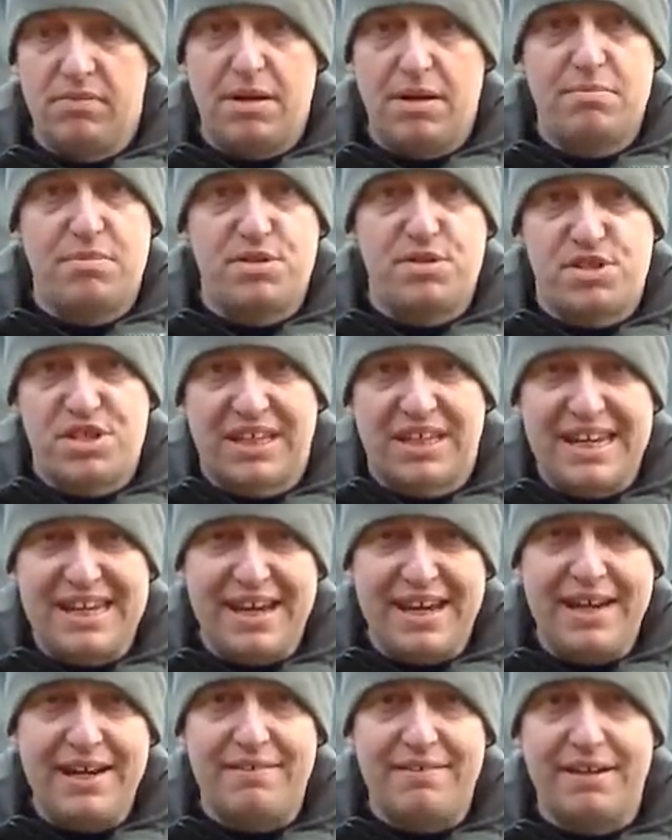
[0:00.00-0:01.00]
numbers to get
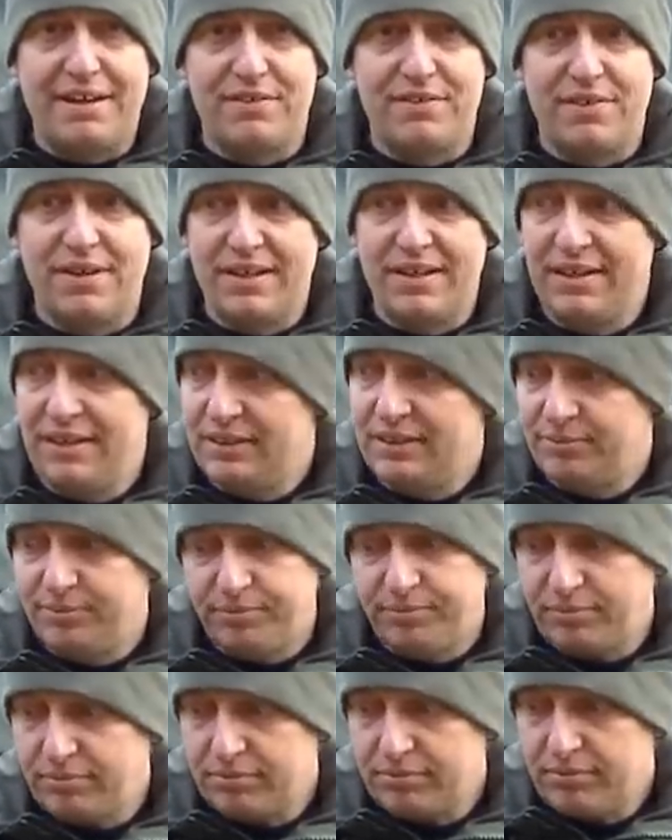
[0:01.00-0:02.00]
your head around, really.
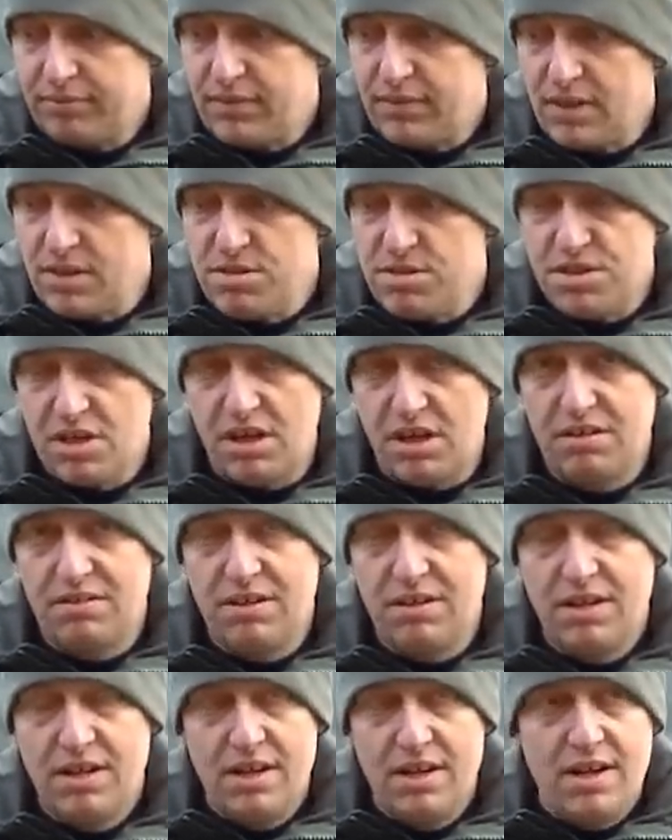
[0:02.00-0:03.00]

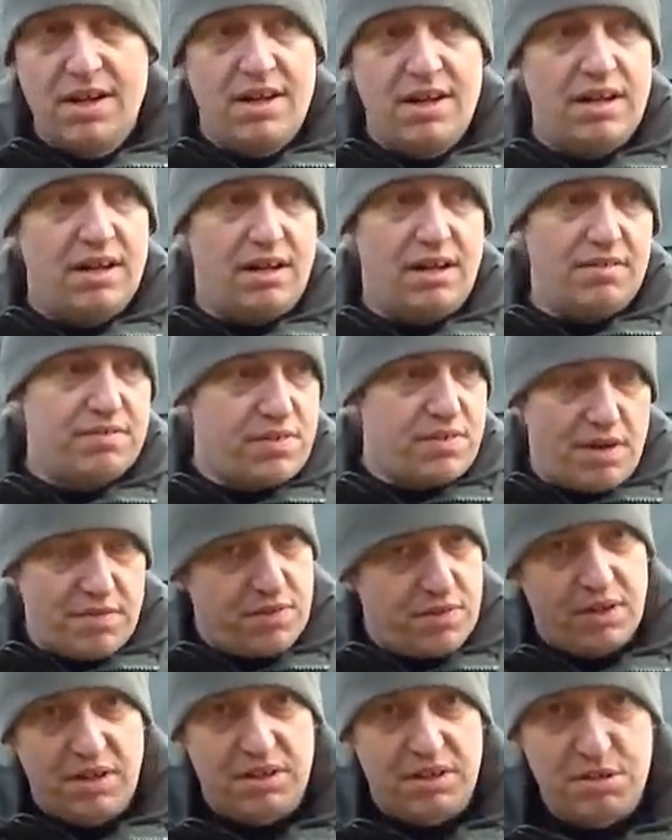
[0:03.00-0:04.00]
So, I've
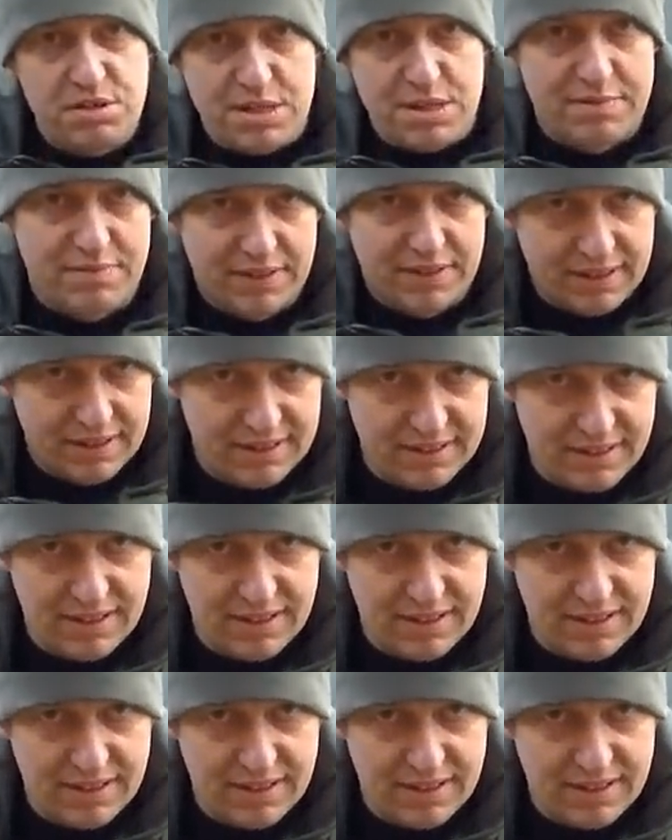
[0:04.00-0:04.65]
got to do something.